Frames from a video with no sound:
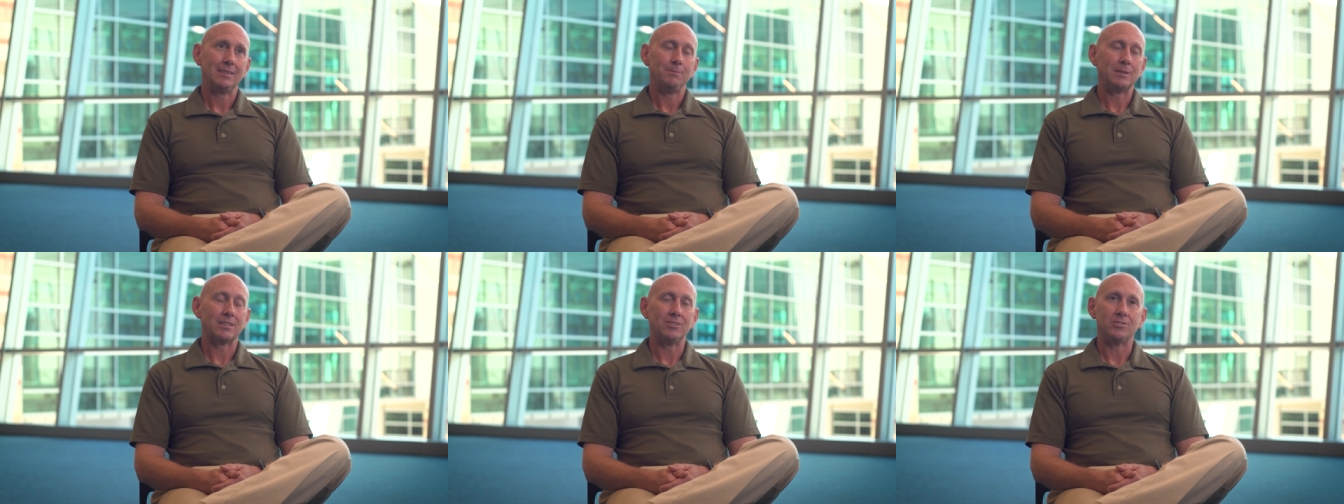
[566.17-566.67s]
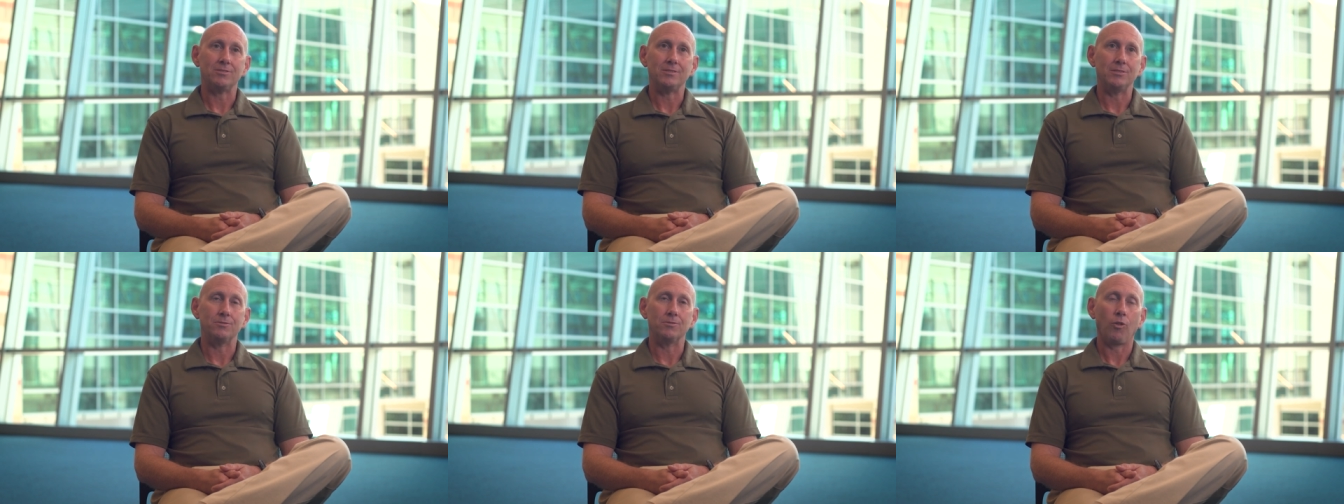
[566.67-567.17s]
because
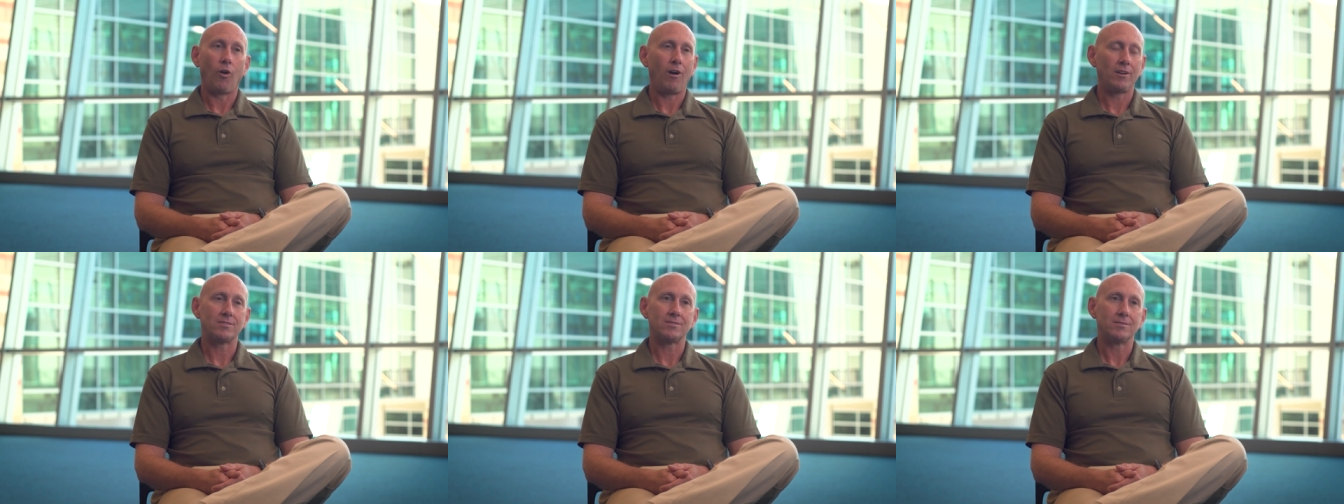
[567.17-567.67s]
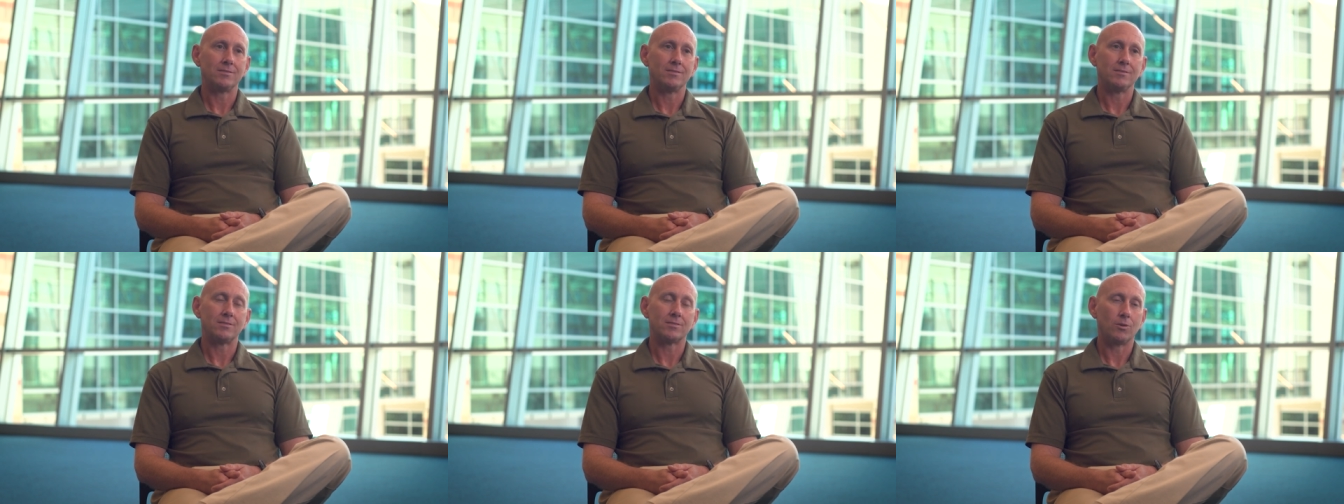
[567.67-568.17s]
you've lost
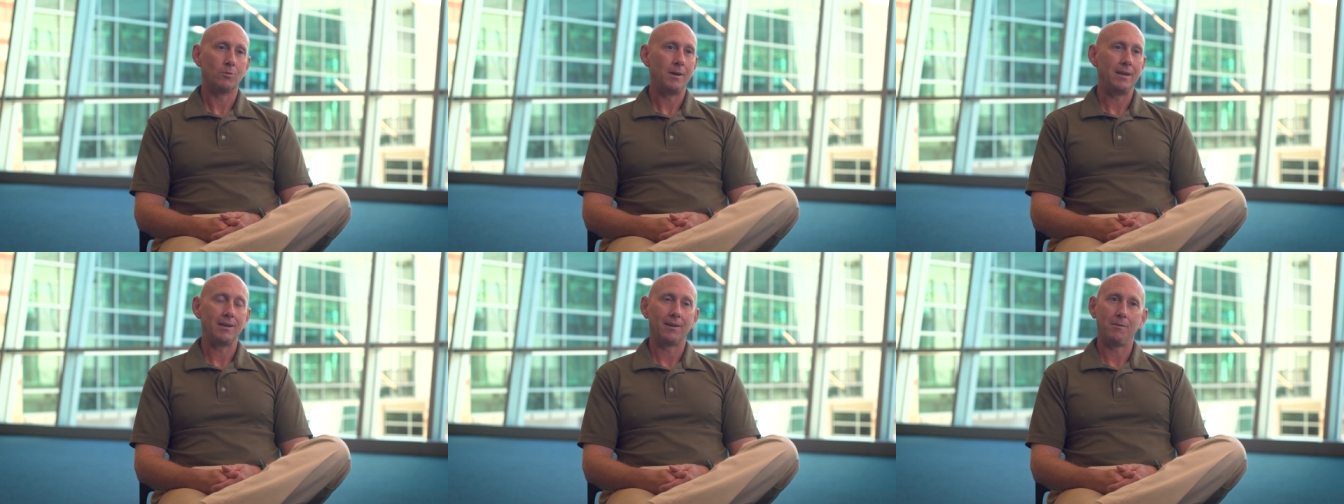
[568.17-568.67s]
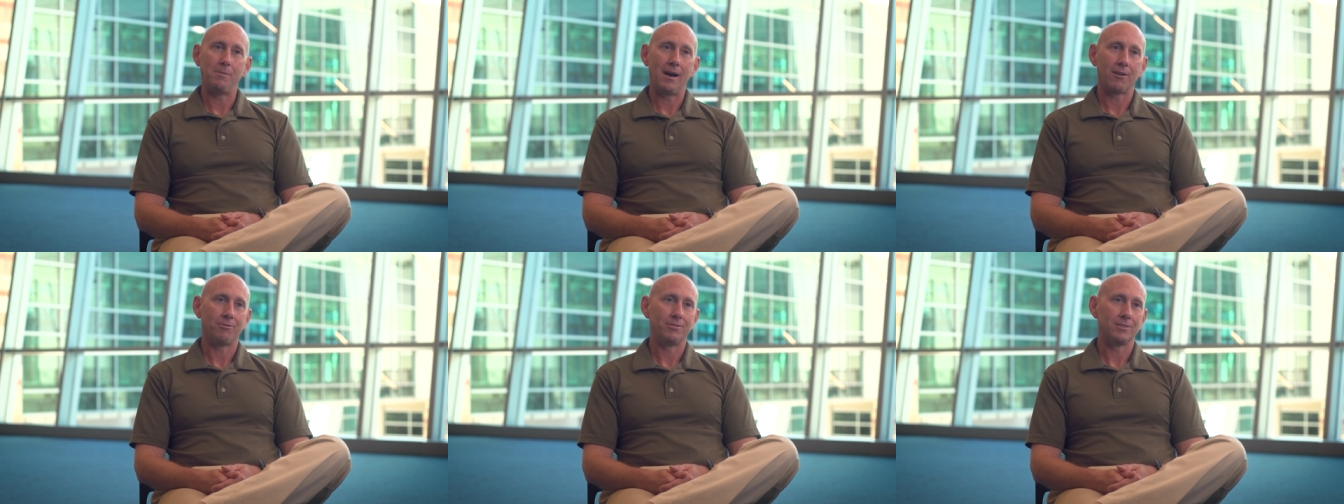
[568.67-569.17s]
so many on the
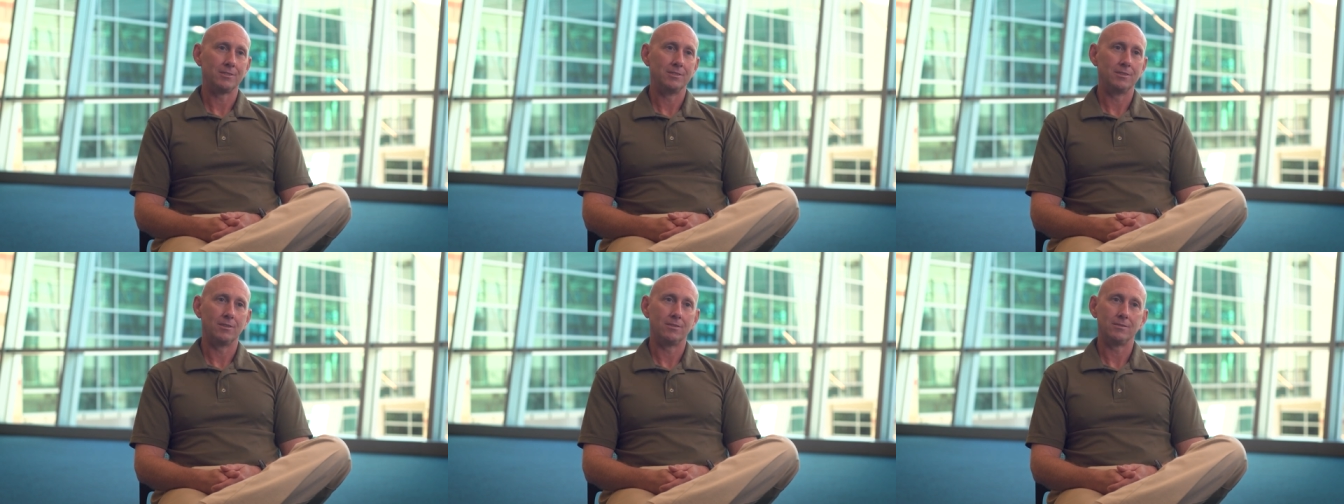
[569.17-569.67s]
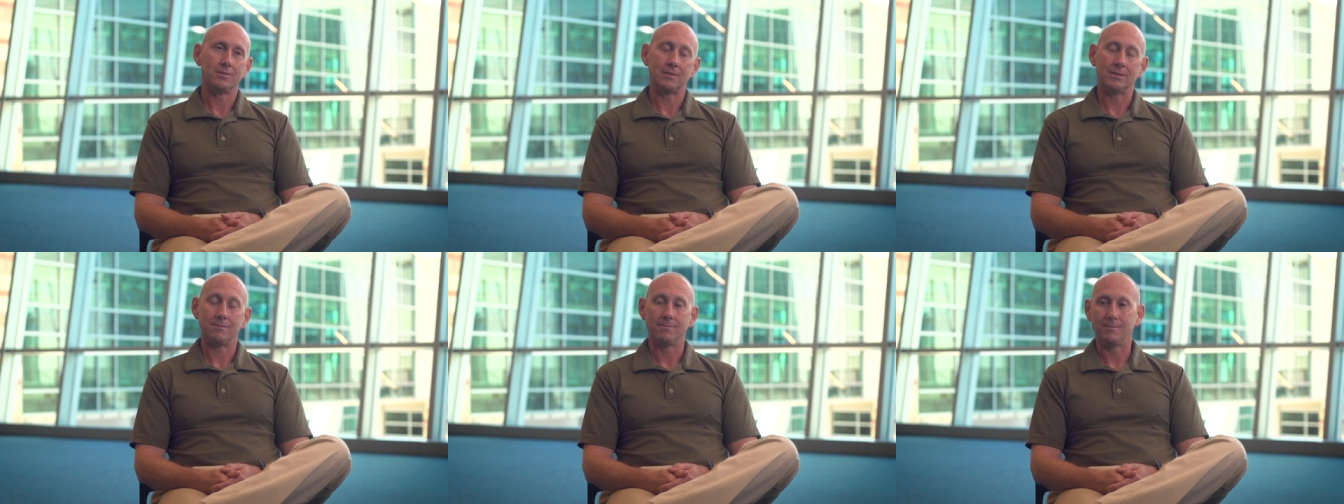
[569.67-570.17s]
battlefield, you
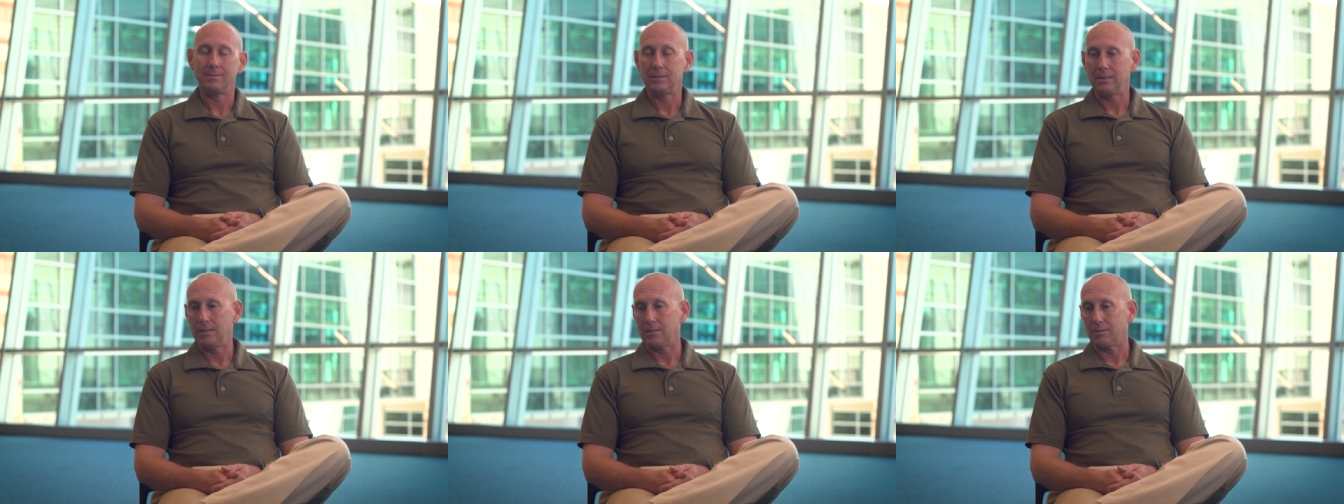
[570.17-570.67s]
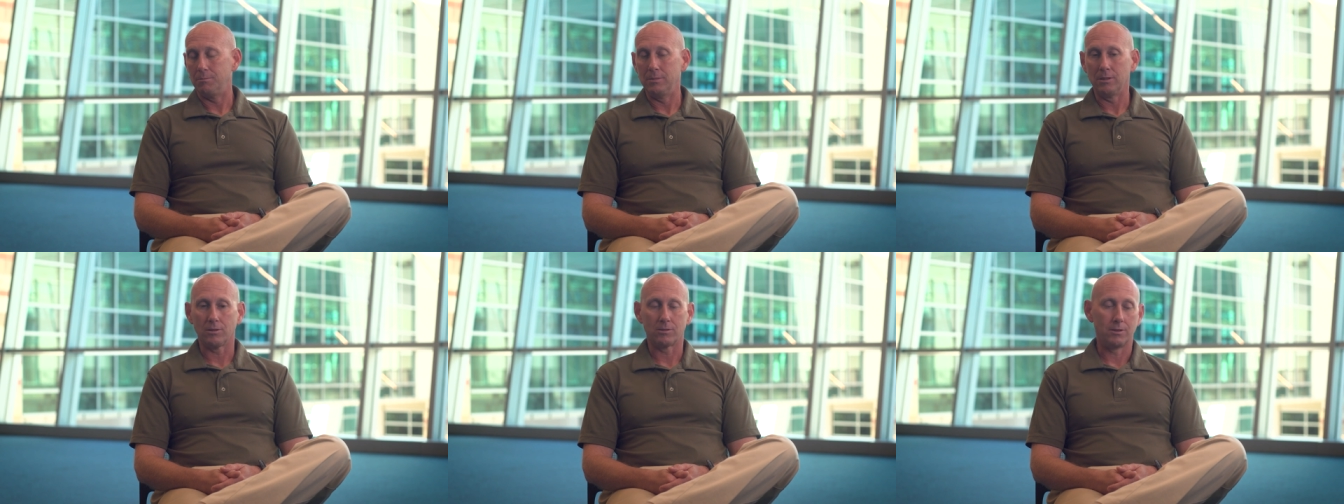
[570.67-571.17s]
know,
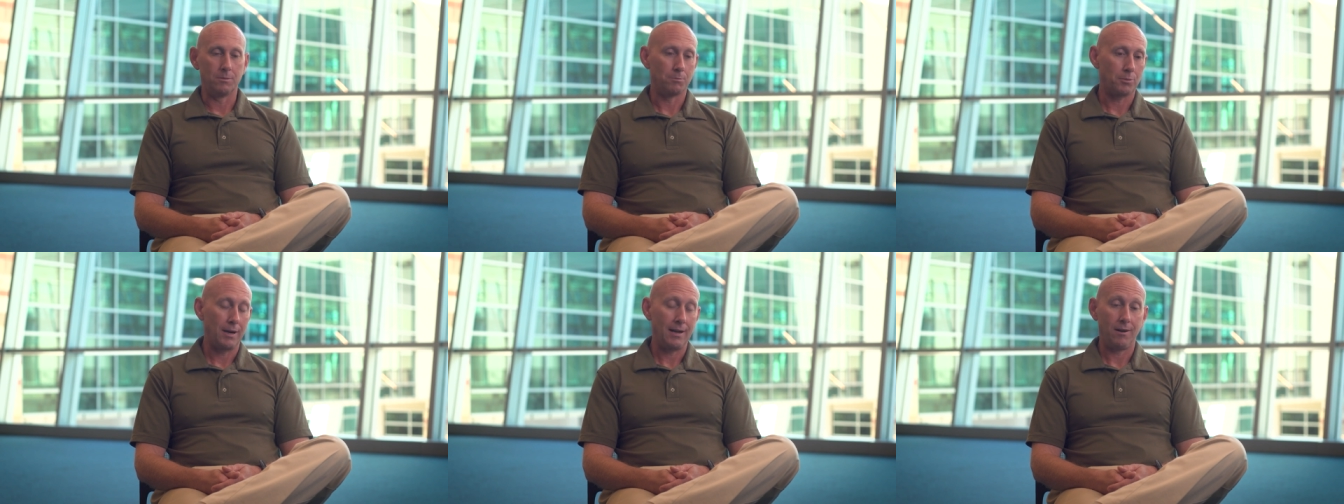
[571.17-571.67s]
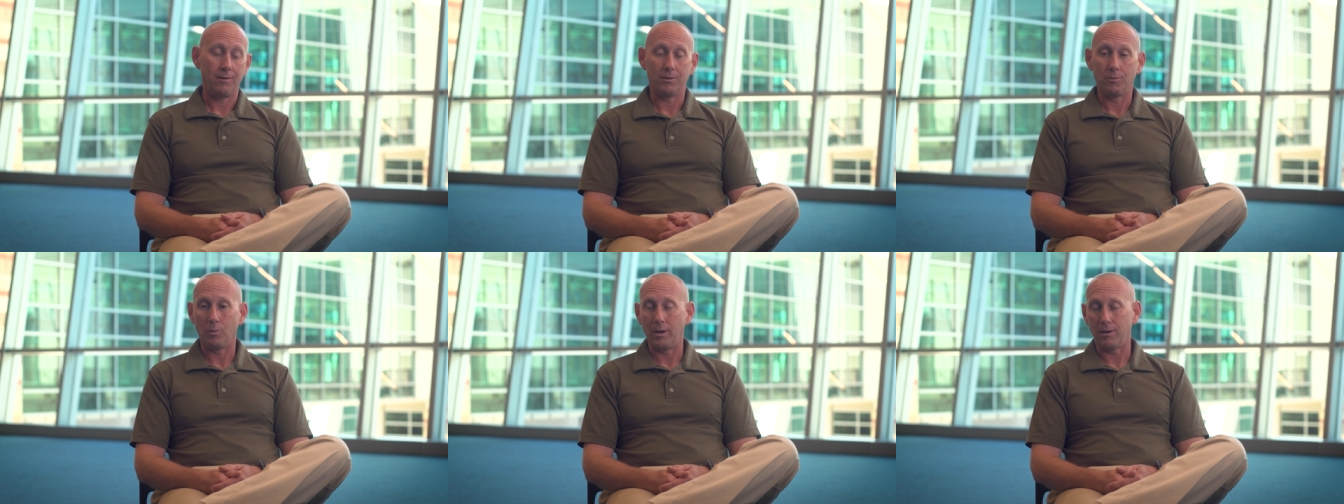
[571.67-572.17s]
Miller and Brown
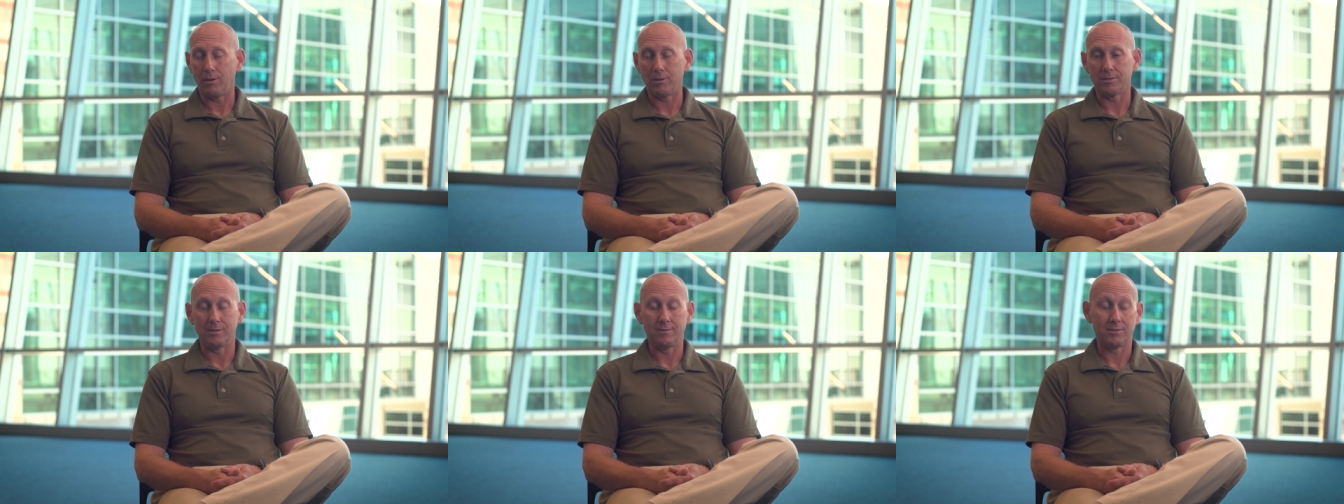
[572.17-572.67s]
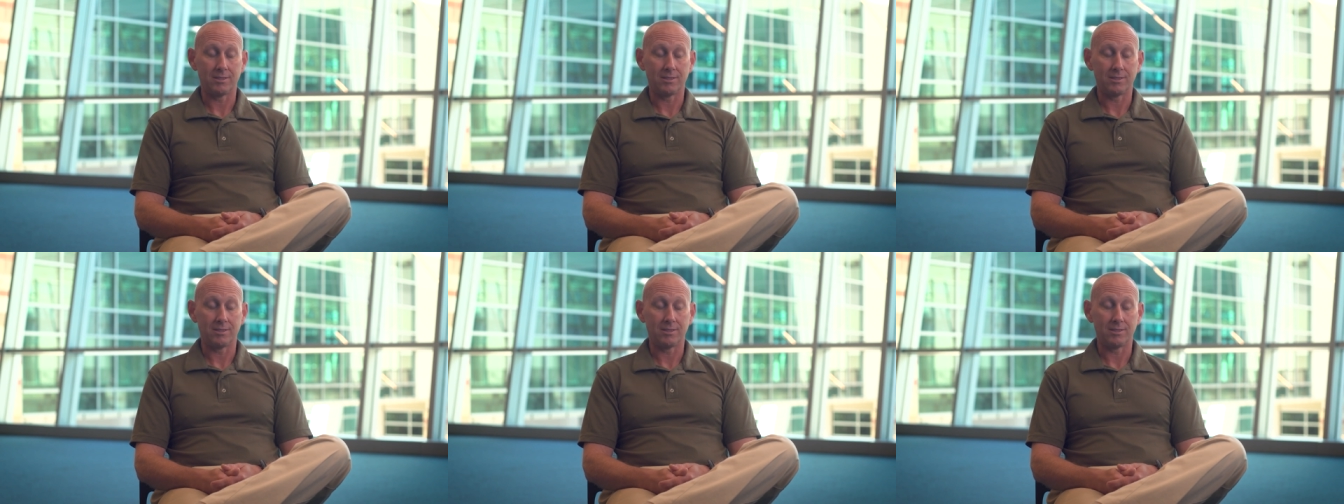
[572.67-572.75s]
and Wells and